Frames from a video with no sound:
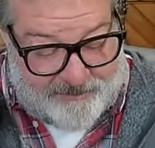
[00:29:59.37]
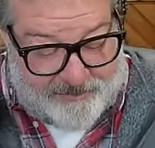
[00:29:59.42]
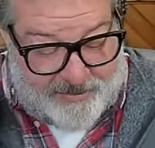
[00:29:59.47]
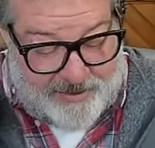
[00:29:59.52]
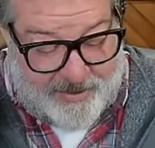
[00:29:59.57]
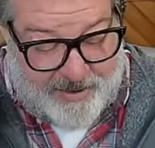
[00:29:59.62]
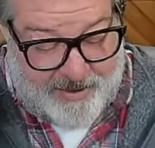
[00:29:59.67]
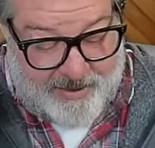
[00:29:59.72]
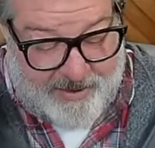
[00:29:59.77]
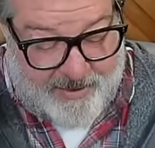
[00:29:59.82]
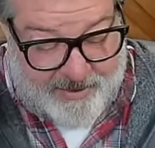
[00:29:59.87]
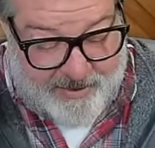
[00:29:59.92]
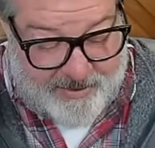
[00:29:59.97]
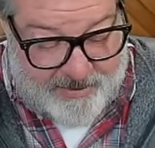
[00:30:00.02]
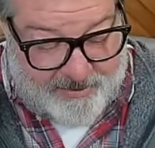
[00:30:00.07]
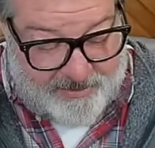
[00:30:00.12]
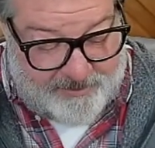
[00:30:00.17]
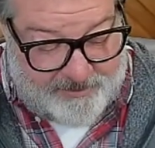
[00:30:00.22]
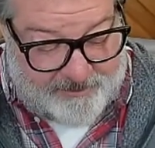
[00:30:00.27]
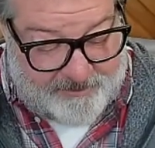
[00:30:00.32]

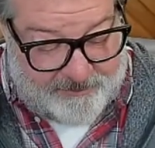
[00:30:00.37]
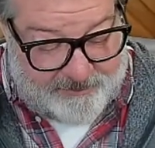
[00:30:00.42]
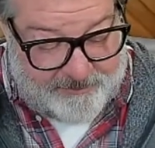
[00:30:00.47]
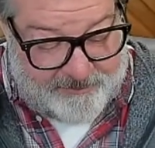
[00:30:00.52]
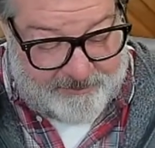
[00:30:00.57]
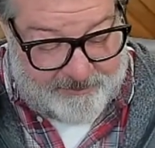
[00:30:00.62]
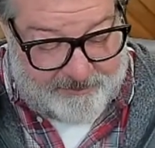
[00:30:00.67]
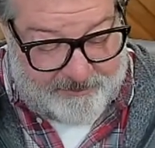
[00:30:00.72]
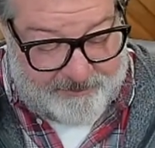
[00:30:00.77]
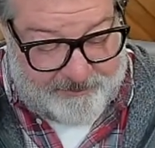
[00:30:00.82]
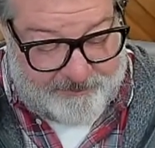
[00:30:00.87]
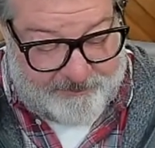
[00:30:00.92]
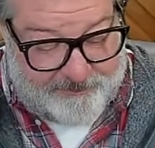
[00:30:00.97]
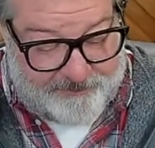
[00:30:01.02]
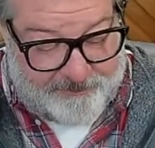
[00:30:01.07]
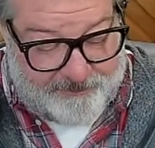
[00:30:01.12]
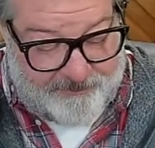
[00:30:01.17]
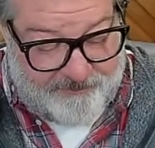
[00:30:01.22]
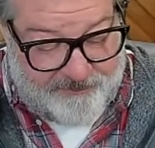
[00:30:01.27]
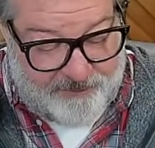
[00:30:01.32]

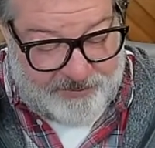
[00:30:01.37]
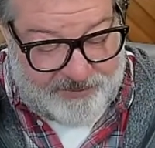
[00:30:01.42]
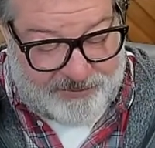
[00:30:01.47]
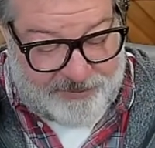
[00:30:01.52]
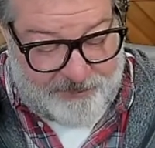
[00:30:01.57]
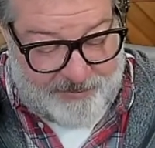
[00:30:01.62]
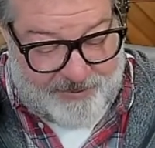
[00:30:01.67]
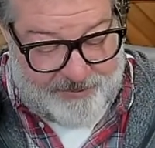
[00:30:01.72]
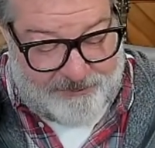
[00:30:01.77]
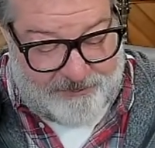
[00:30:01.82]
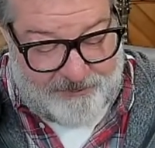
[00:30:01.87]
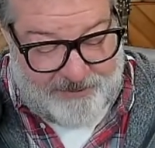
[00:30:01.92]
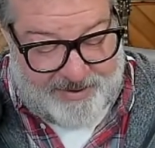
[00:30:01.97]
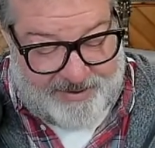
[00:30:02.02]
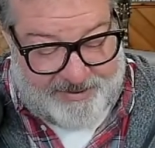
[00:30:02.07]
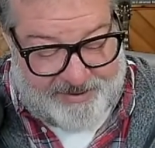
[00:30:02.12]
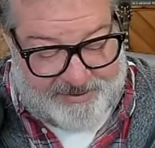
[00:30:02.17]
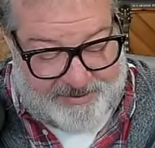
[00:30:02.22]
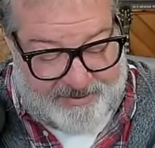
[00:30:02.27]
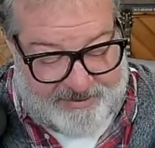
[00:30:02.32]
verse
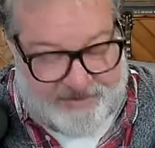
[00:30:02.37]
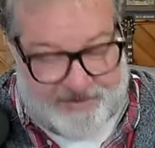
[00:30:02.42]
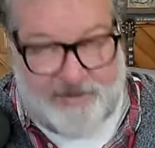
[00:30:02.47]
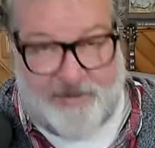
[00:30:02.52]
23, this is